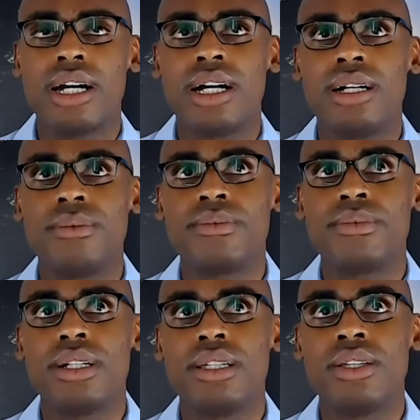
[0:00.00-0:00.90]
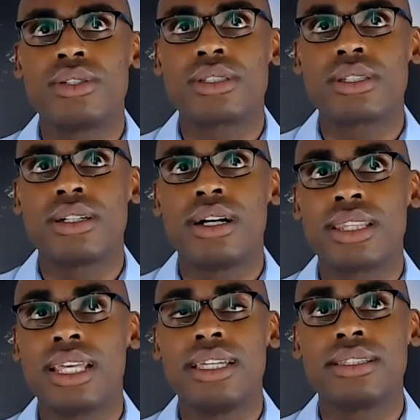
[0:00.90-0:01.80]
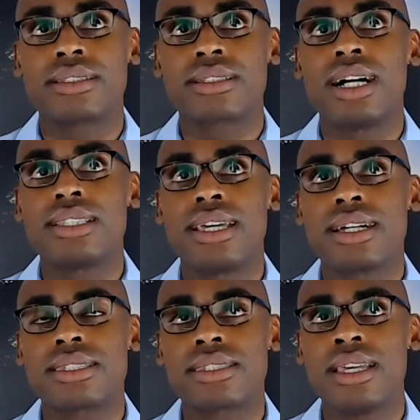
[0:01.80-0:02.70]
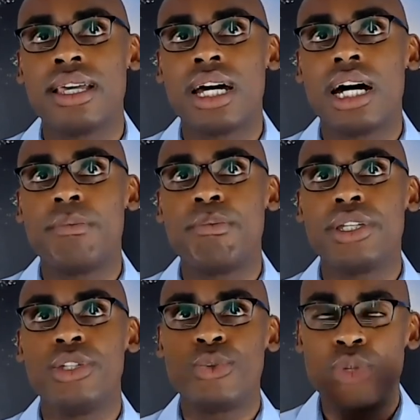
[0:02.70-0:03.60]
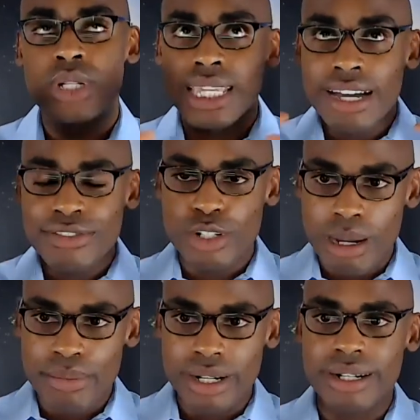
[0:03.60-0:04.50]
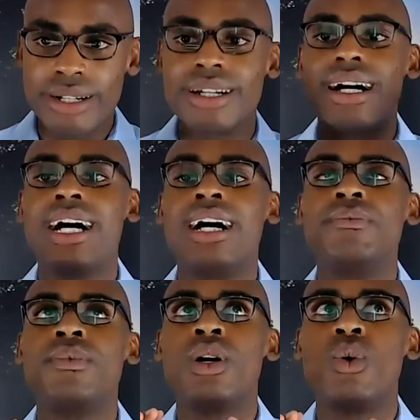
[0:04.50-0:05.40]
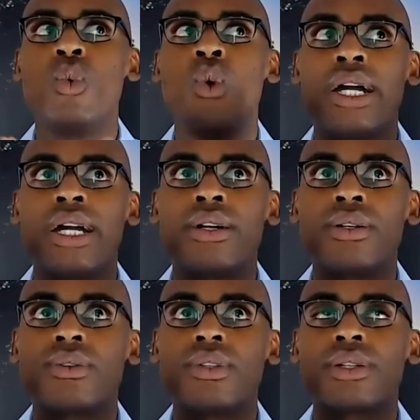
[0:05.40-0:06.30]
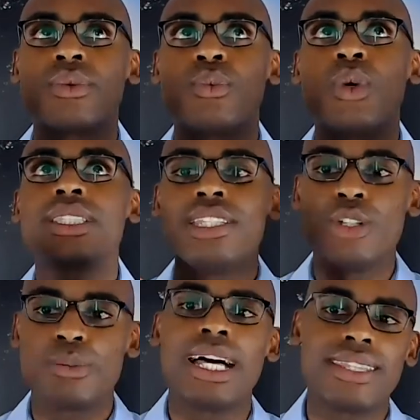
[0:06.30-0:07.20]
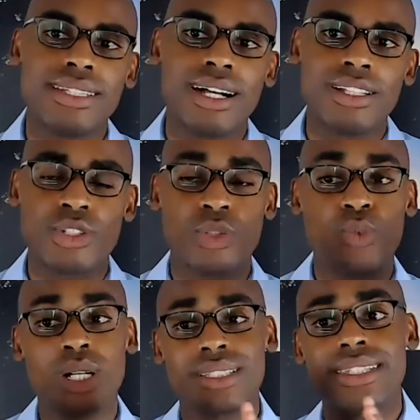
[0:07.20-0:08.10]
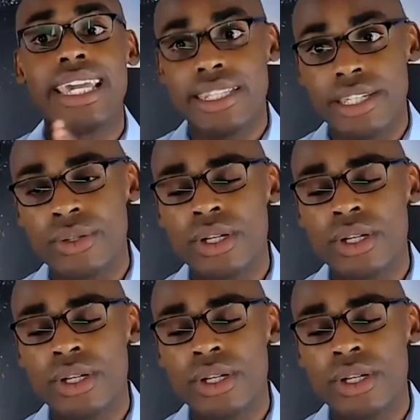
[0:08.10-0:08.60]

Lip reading: learn in those online contexts, but you really have to remember what can you apply that knowledge to and what can't you?